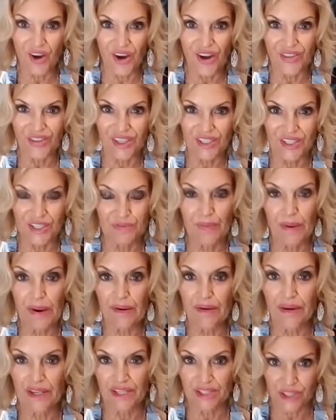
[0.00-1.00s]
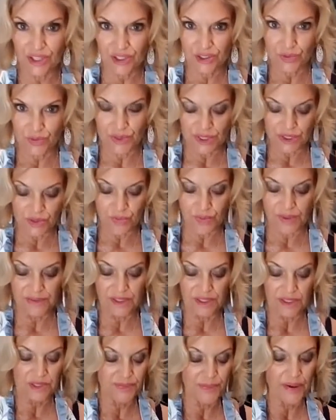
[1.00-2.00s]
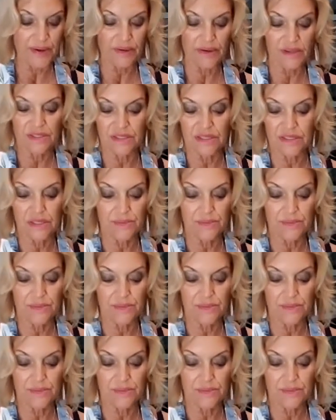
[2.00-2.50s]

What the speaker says: on the asparagus because we just want the asparagus